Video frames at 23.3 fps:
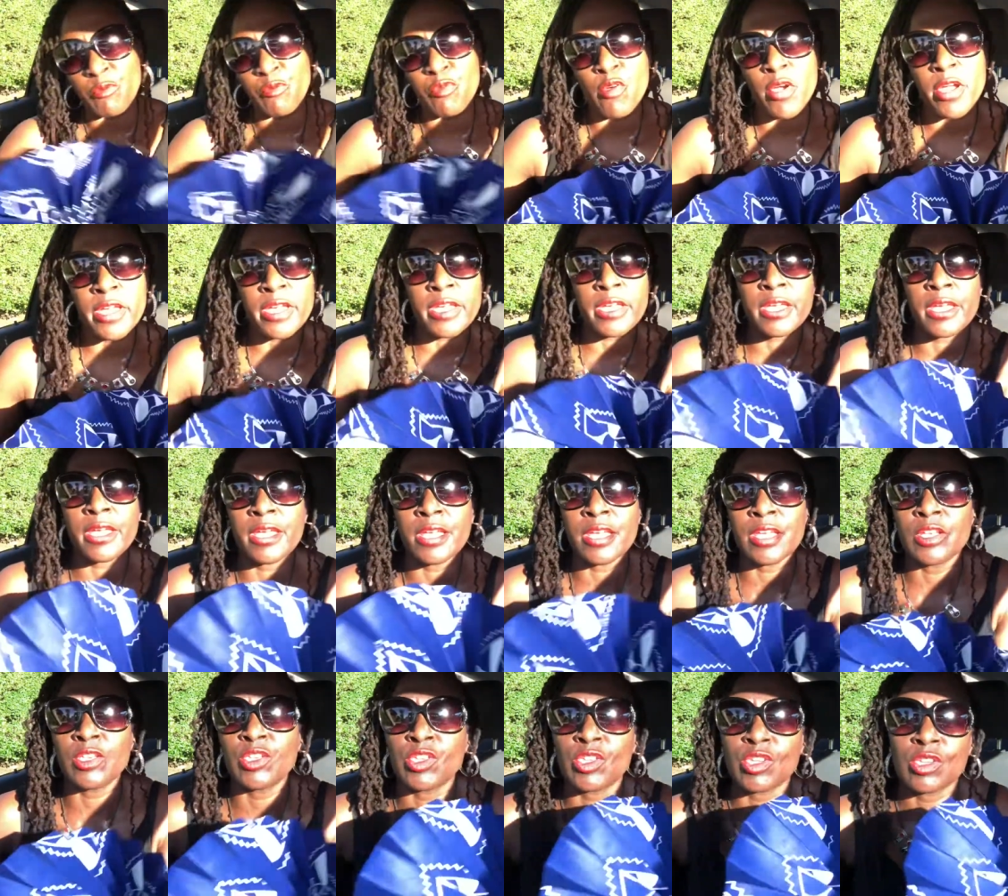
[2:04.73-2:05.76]
of
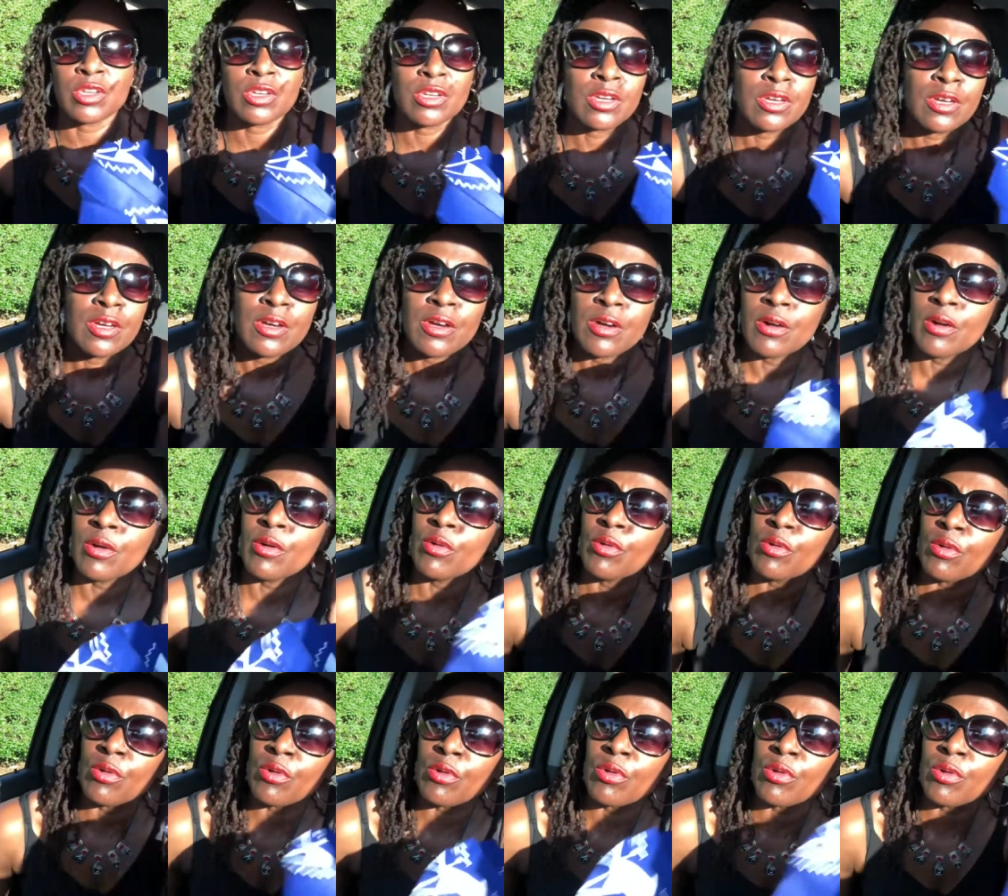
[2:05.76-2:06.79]
breakage
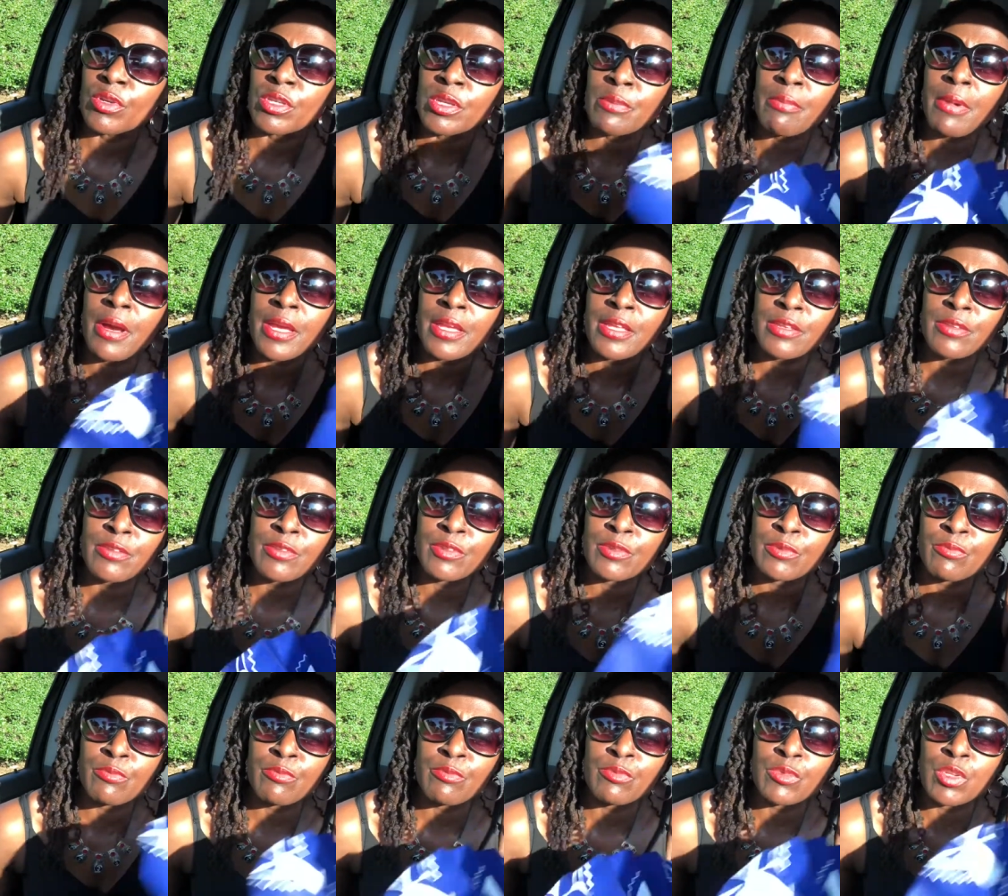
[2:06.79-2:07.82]
or you might
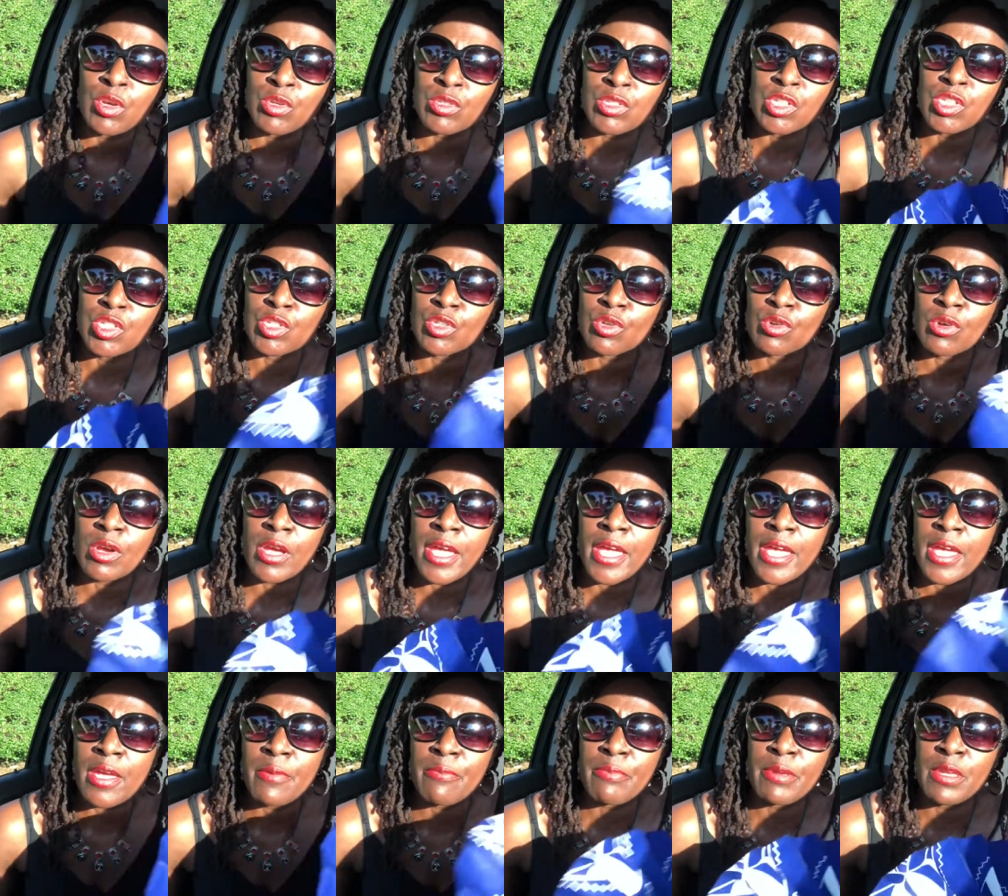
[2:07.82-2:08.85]
notice your
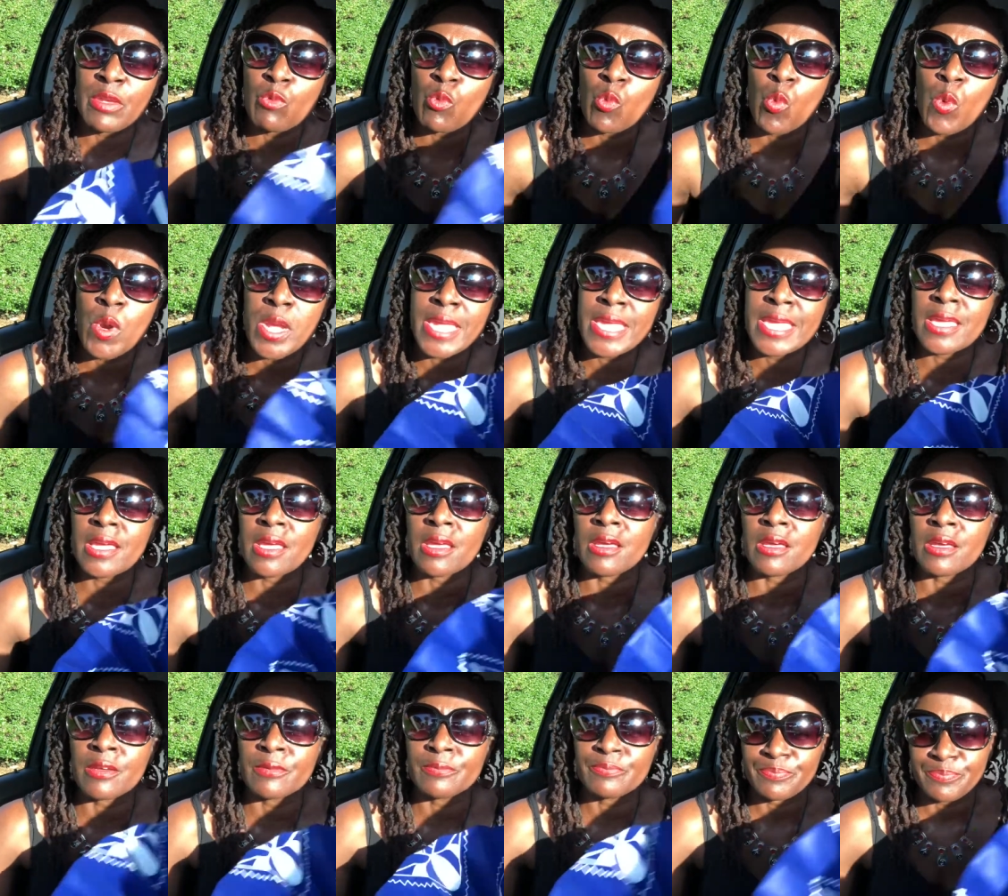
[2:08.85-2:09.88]
hair being
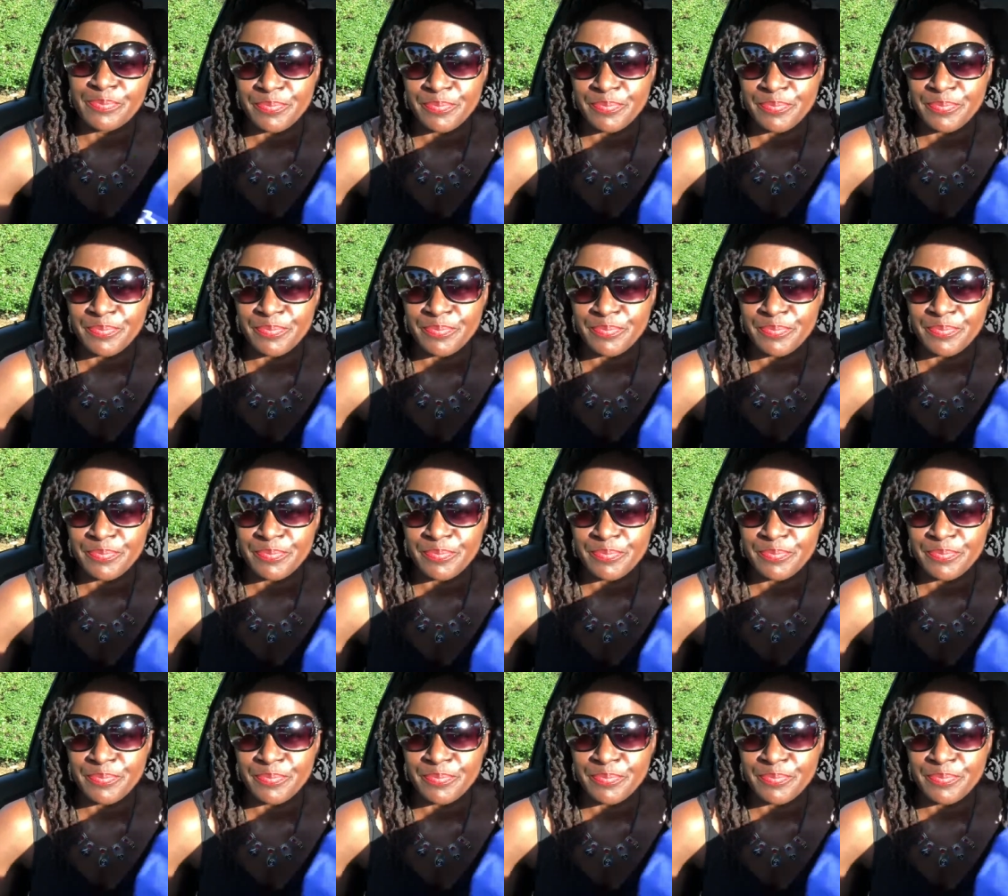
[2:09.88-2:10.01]
weaker